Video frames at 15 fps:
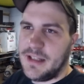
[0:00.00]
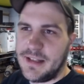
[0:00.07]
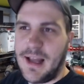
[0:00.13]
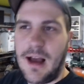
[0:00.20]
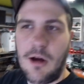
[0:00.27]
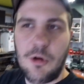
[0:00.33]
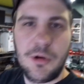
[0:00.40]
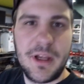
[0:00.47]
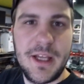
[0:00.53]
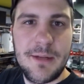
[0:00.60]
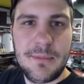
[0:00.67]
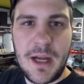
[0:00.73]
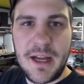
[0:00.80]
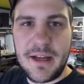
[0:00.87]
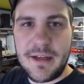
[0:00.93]
Now, in
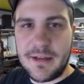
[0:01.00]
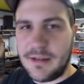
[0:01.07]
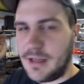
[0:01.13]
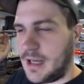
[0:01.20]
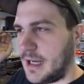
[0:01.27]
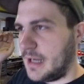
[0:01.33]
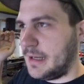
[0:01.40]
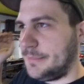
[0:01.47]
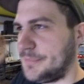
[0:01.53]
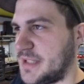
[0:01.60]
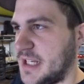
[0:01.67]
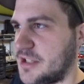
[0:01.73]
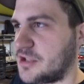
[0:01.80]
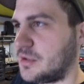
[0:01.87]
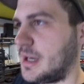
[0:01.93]
my
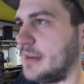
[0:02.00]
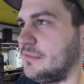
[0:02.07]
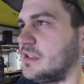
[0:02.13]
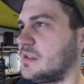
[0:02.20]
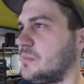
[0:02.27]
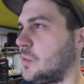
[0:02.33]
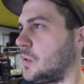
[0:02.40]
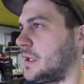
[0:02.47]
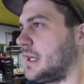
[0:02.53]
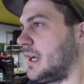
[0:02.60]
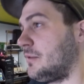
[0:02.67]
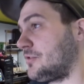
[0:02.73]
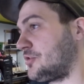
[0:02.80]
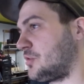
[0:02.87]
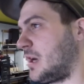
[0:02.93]
test drive this morning, I
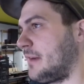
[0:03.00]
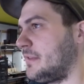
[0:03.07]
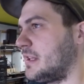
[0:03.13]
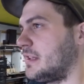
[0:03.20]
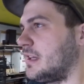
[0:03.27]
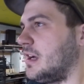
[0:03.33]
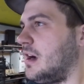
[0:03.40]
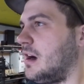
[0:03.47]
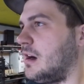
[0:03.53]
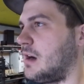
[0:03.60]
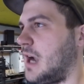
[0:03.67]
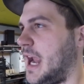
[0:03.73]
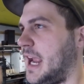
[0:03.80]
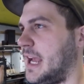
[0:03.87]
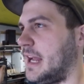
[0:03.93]
was driving the
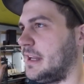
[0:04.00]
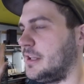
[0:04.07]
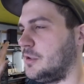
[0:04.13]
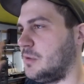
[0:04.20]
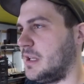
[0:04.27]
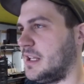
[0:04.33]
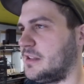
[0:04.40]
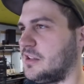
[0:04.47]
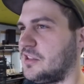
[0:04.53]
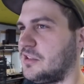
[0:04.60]
car and you would hit the